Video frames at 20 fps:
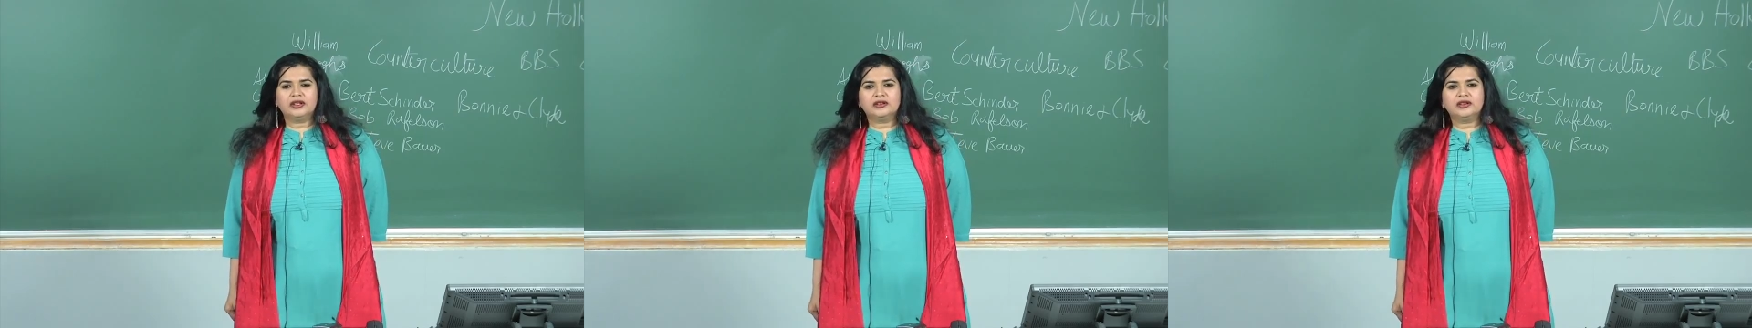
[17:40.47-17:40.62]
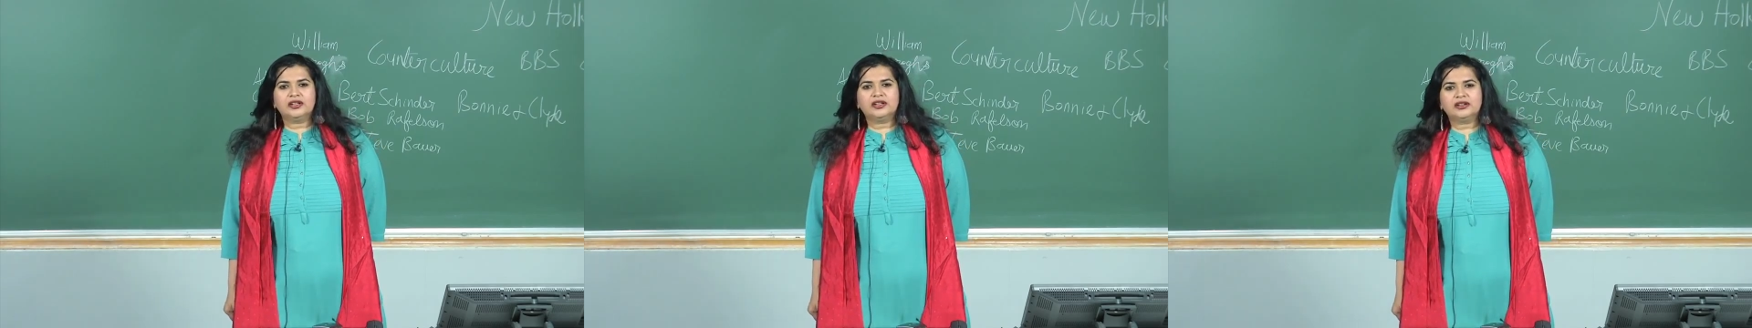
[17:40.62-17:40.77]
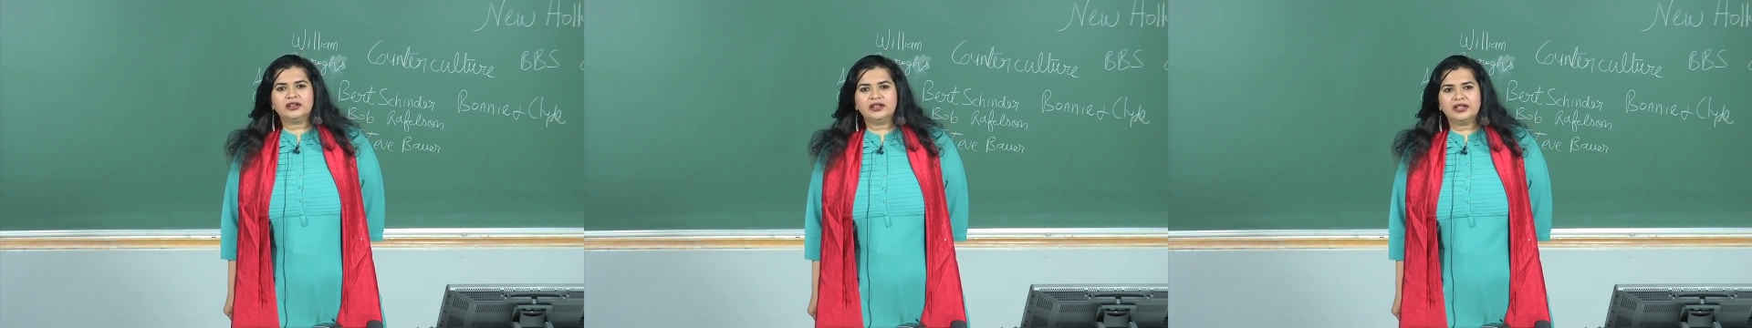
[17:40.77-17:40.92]

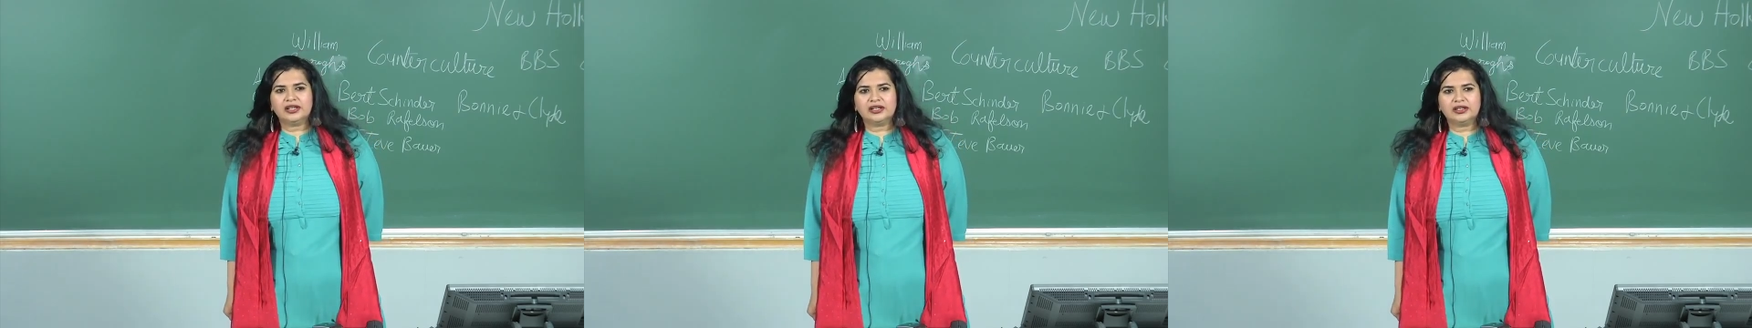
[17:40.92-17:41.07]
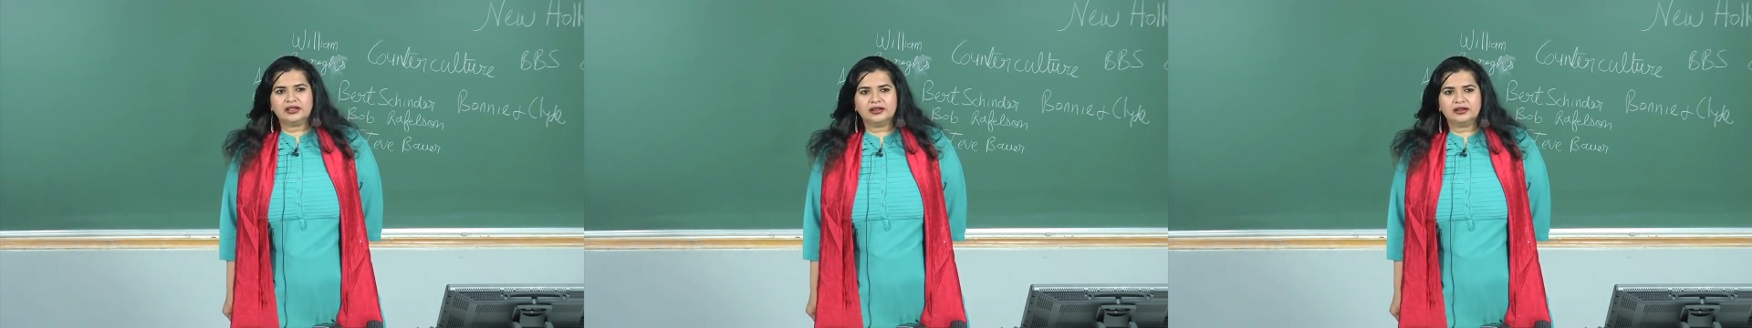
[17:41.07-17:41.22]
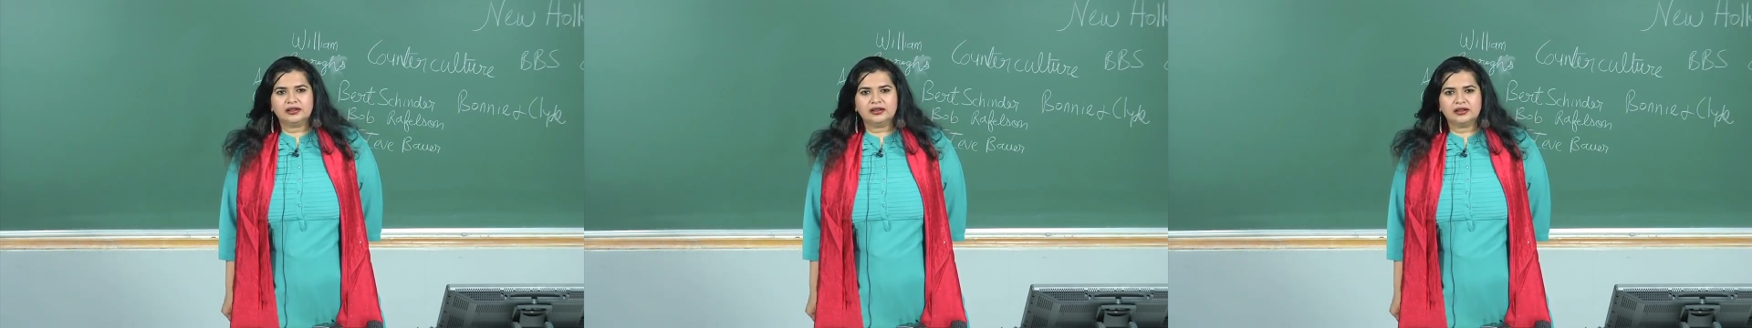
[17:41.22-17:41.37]
the
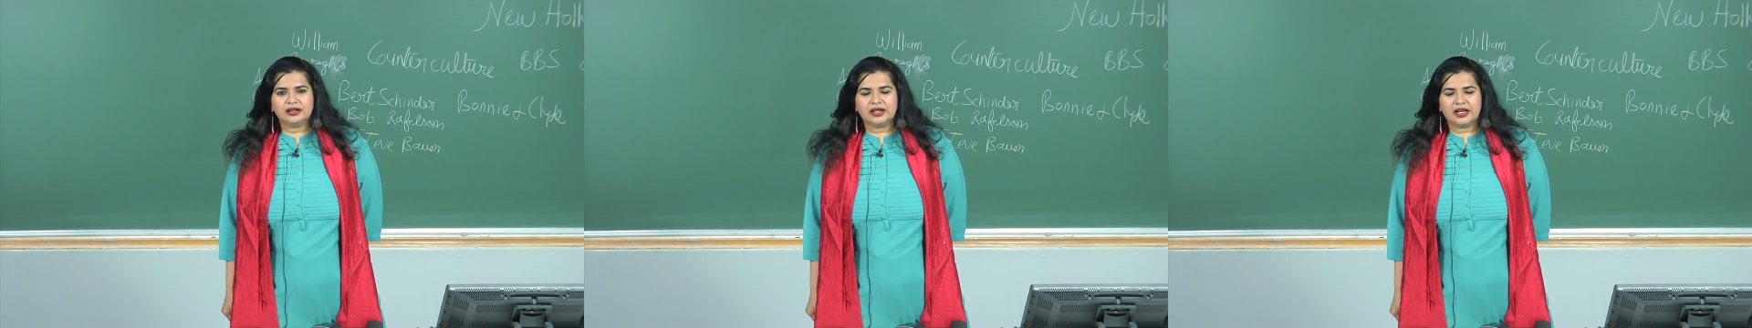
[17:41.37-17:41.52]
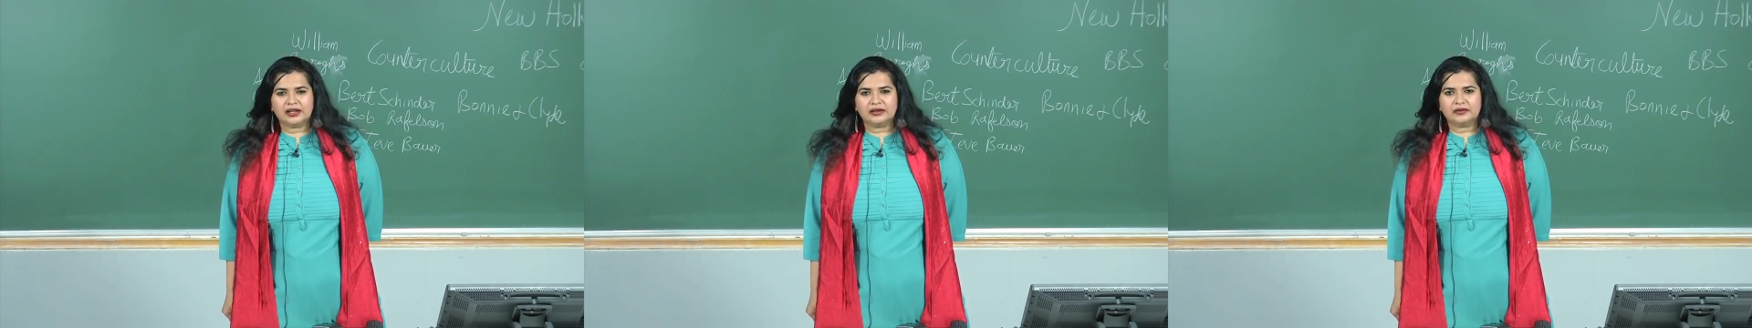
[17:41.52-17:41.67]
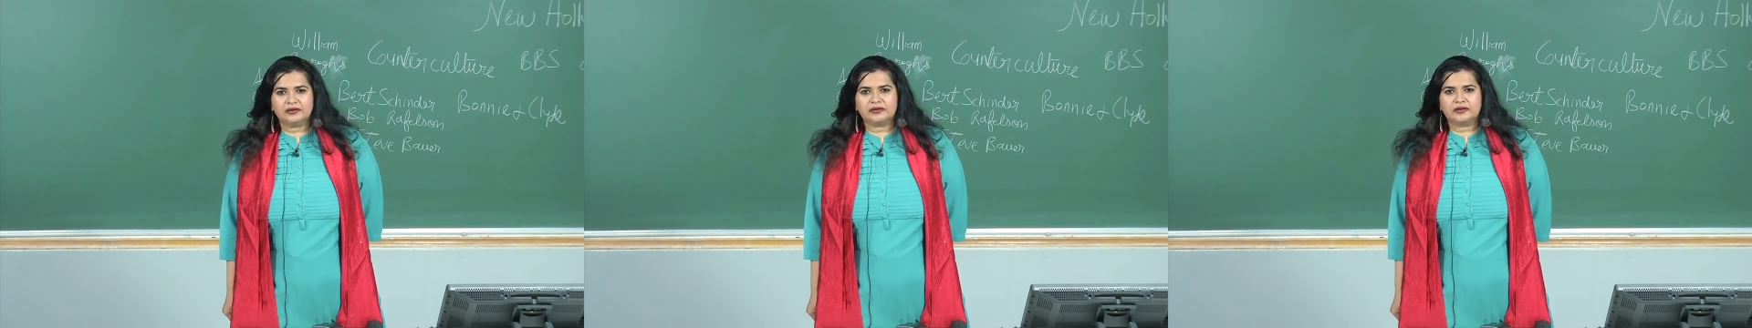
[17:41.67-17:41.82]
real
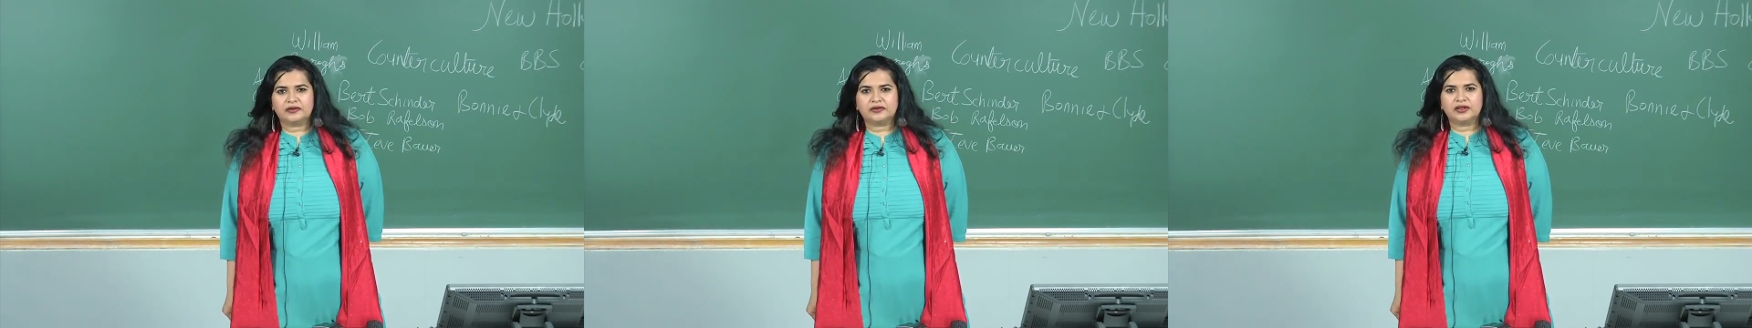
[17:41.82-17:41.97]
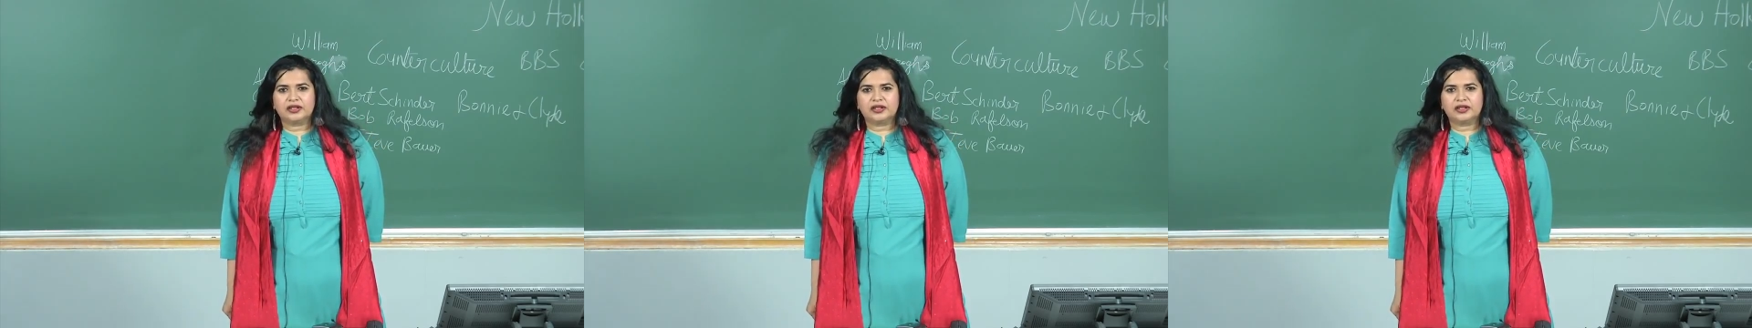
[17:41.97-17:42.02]
life,